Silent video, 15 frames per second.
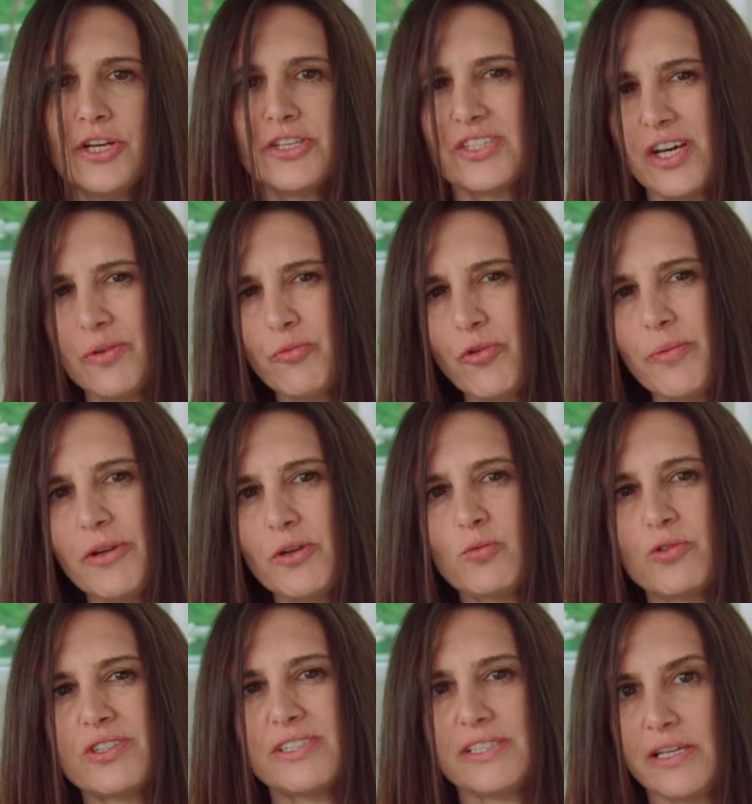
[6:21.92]
Some women
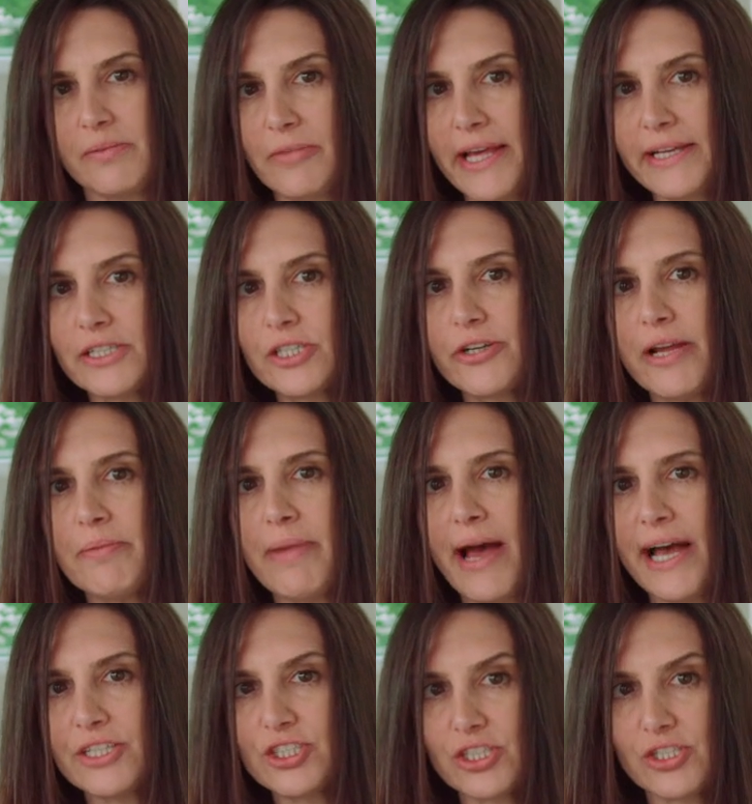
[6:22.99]
will seem like a great
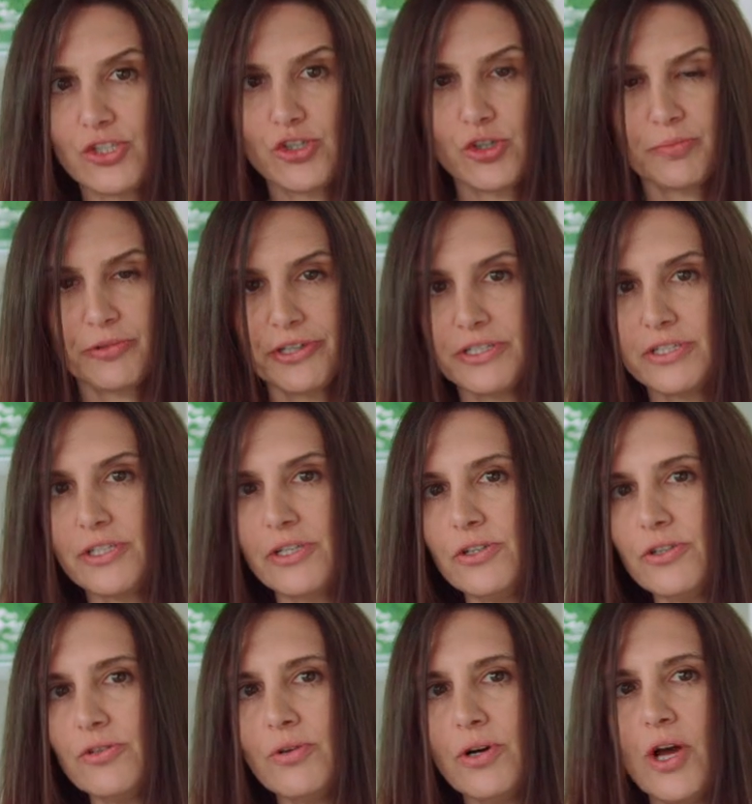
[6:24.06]
match and super into
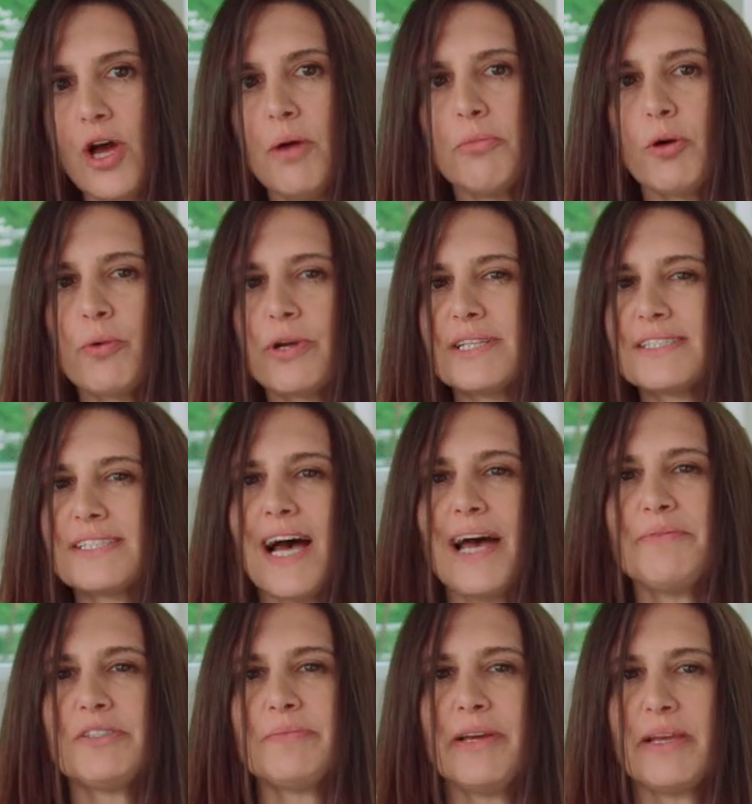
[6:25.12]
you, but when it's
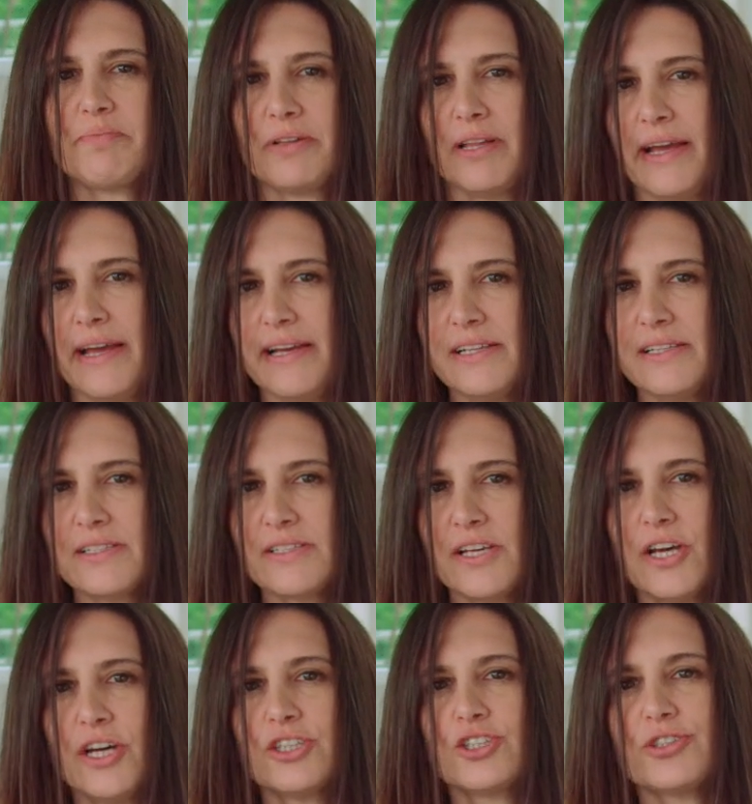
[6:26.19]
time to make plans,
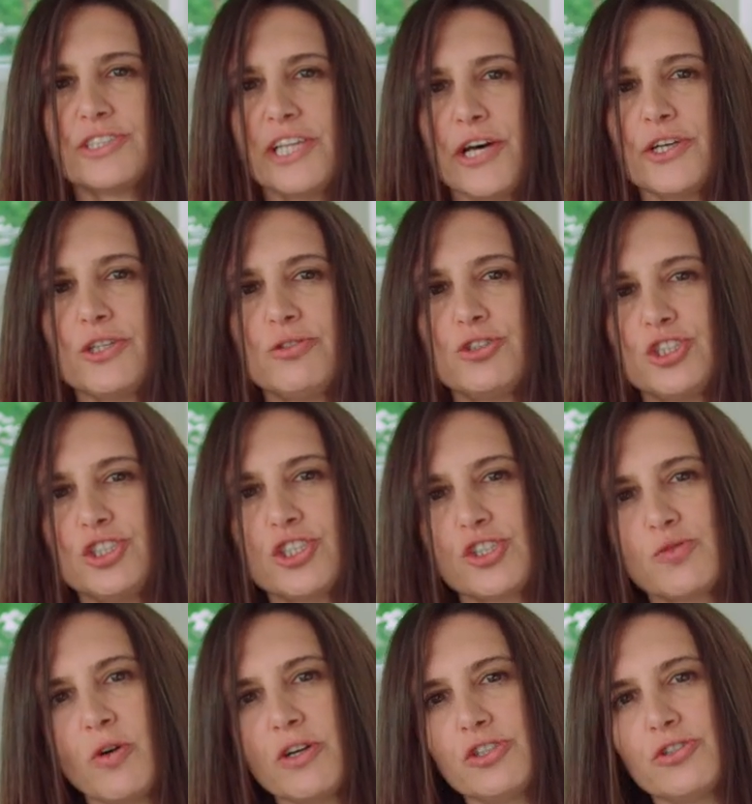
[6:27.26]
she'll tell you she
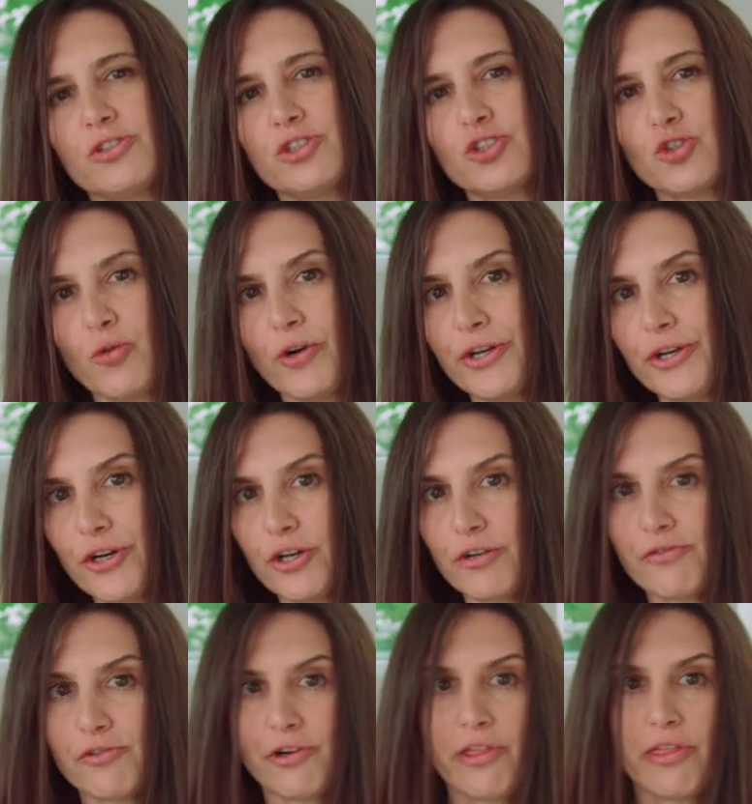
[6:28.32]
just wants you to join her
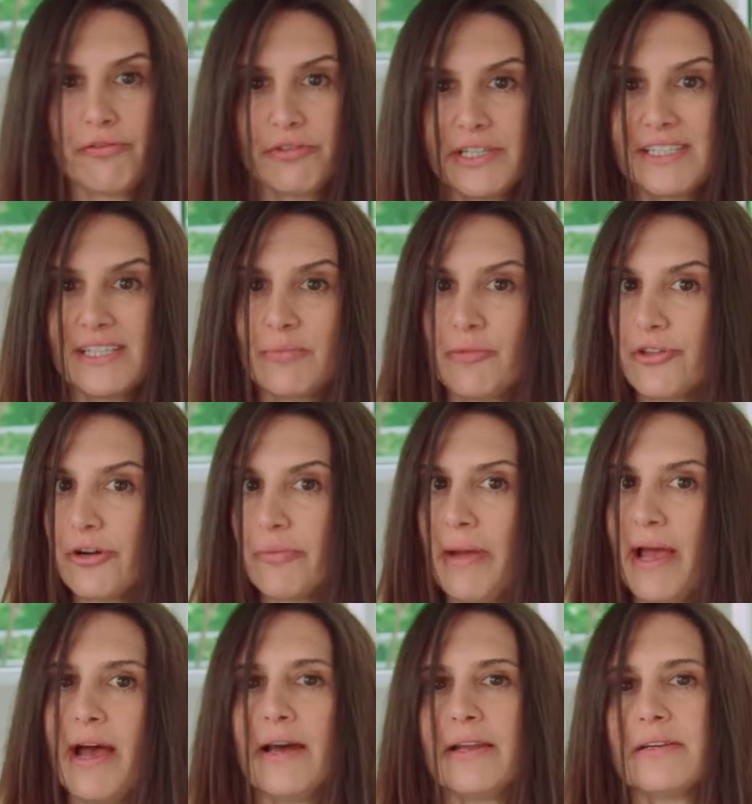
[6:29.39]
for a threesome with her
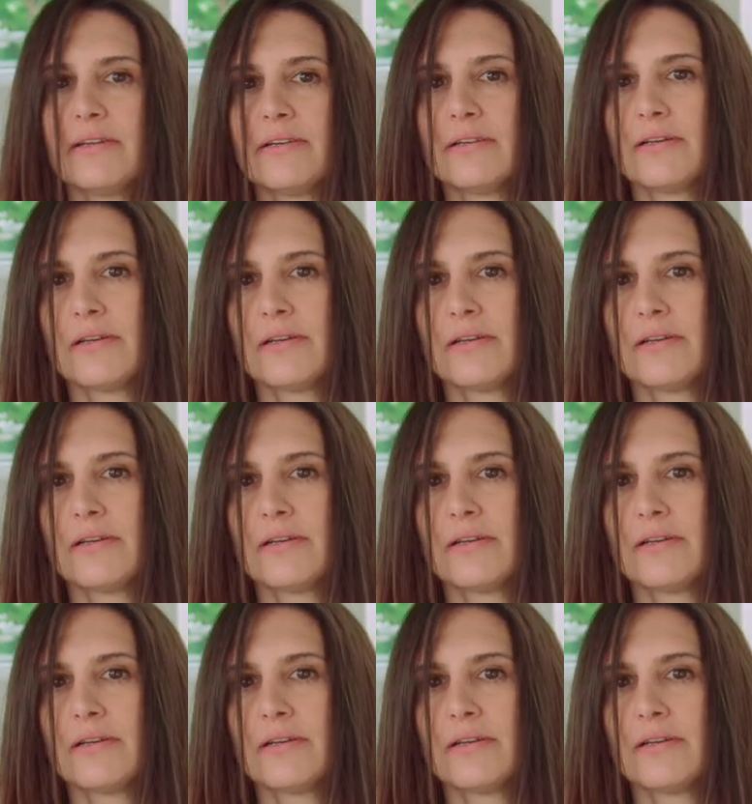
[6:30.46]
man.